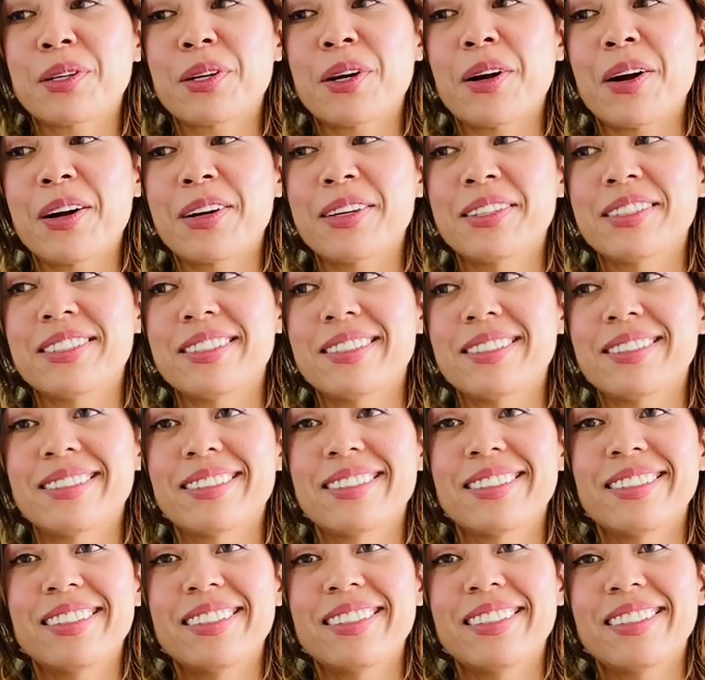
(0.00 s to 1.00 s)
cards.
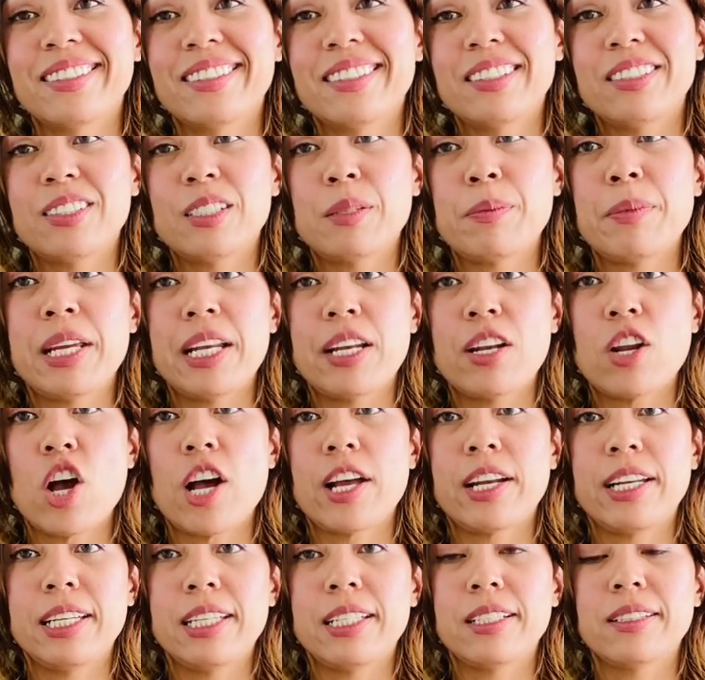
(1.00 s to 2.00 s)
It was a bit
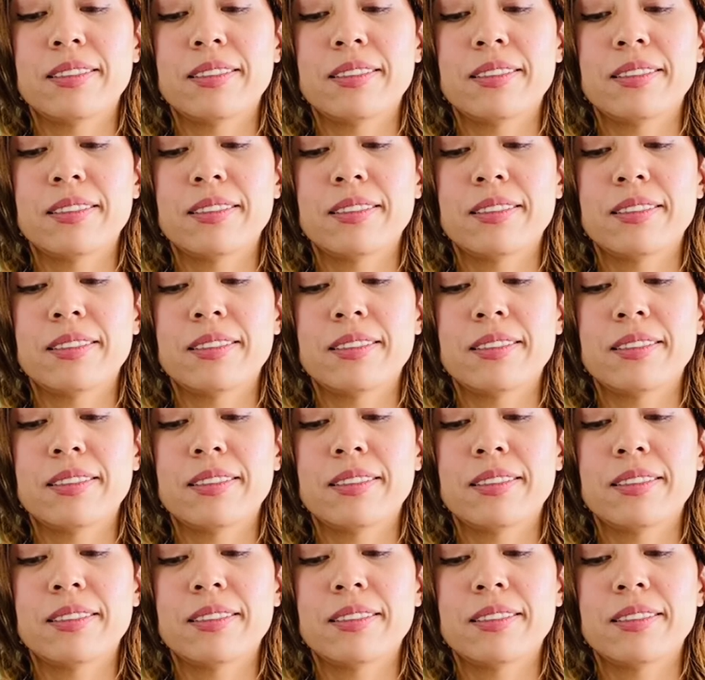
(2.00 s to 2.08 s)
naughty.